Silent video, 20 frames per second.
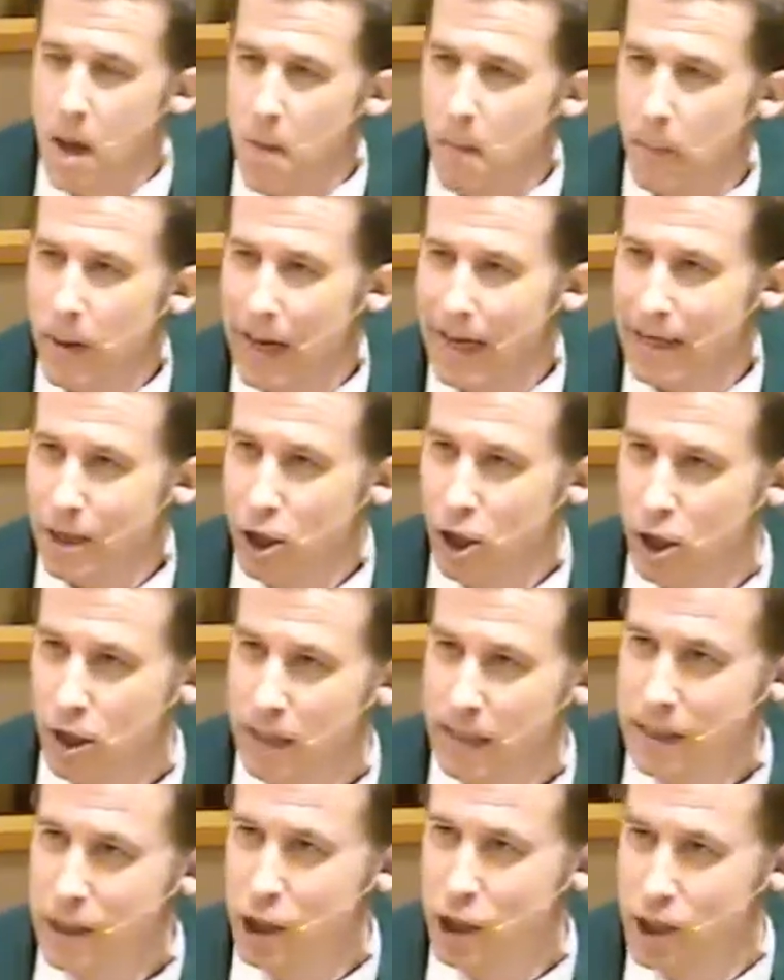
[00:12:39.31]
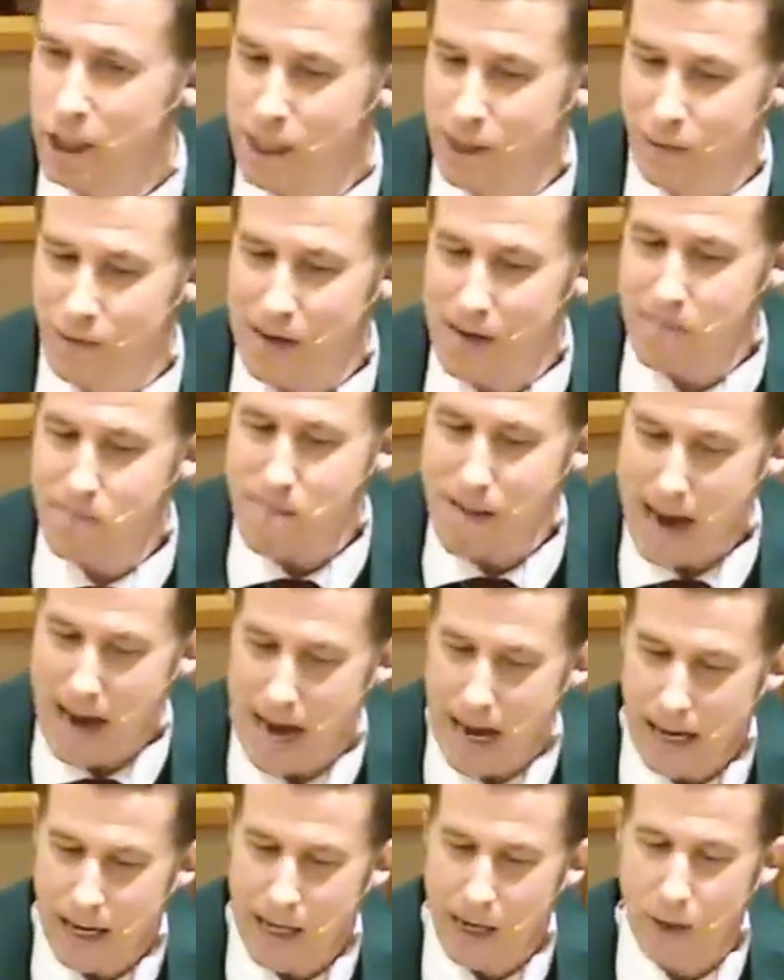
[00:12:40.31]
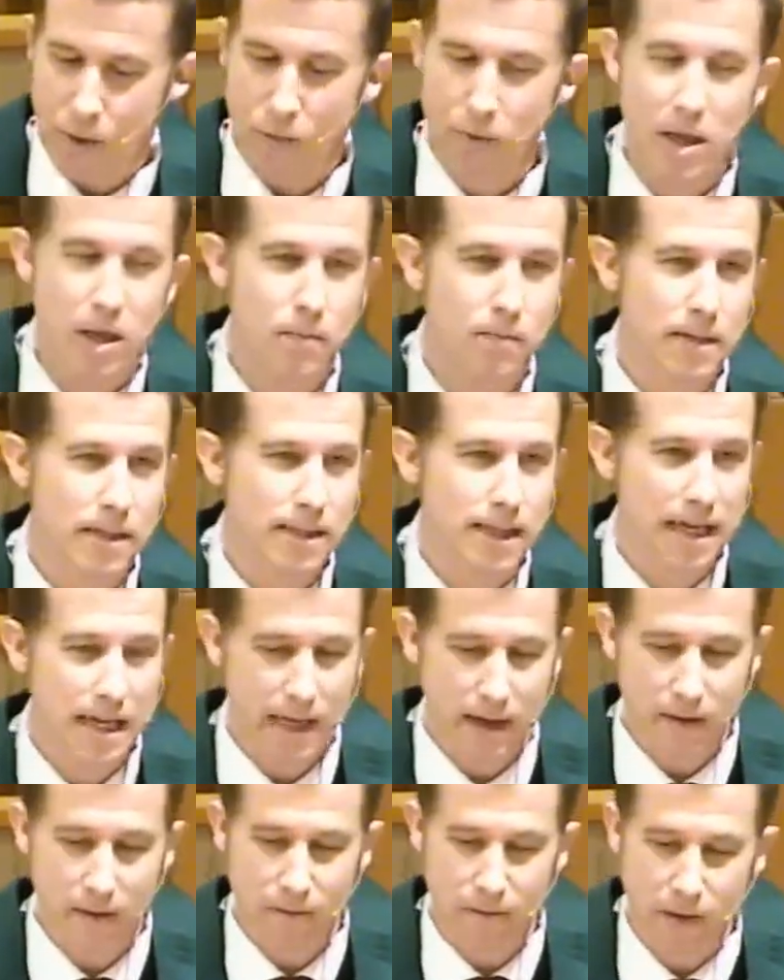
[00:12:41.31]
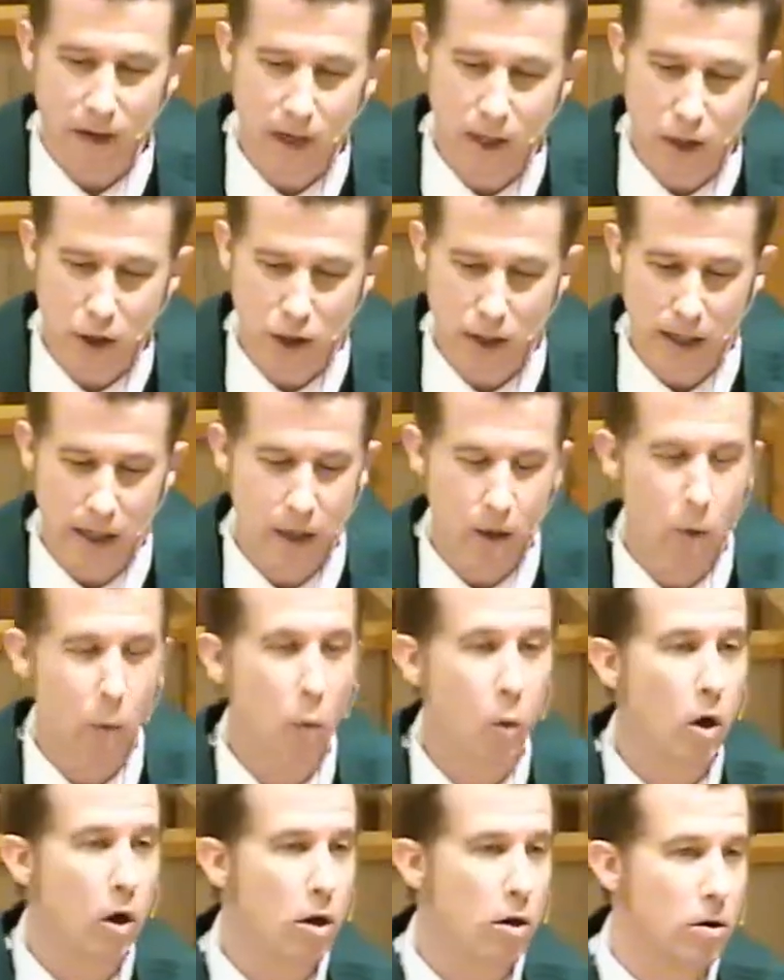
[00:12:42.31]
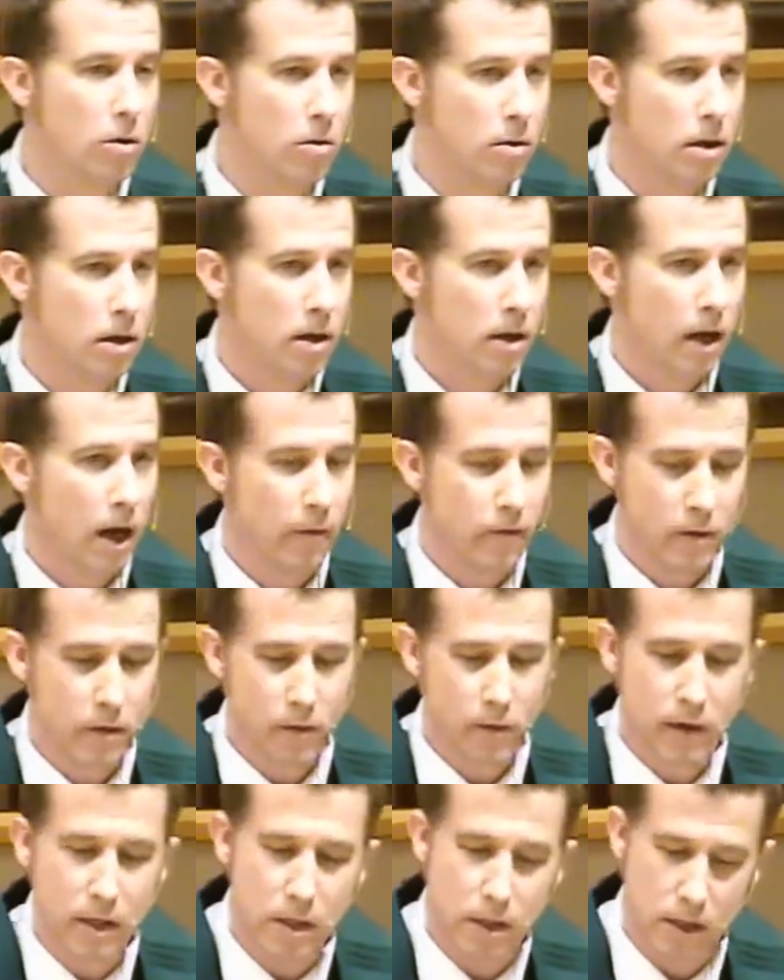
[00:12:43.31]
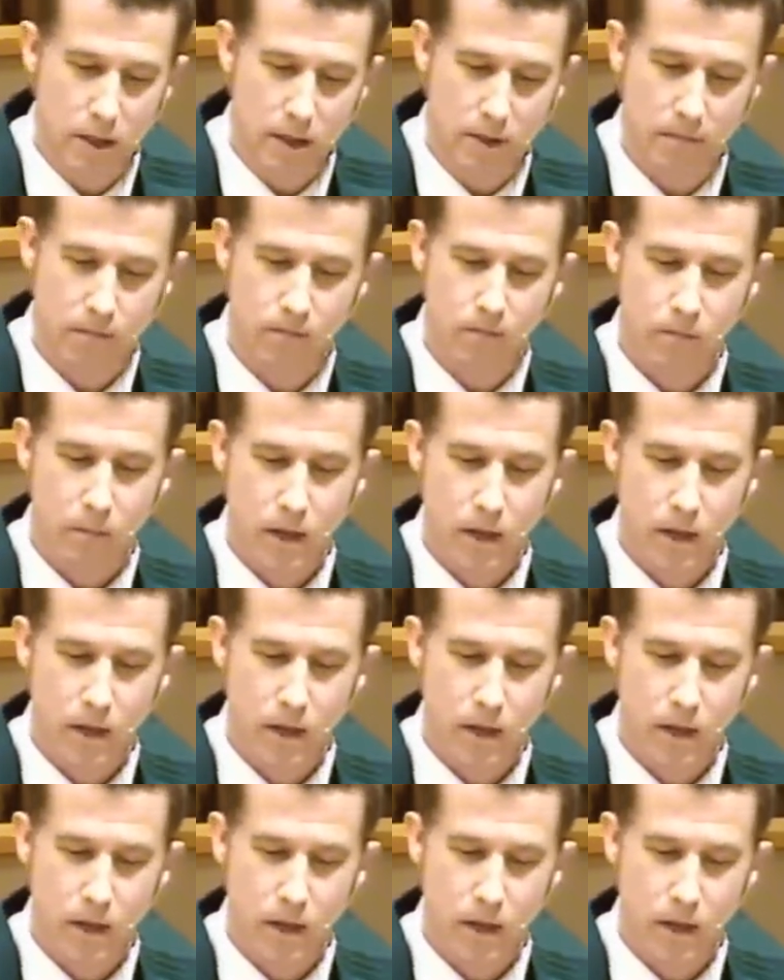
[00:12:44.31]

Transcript: But I couldn't just remain in arithmetic and function in a world of division.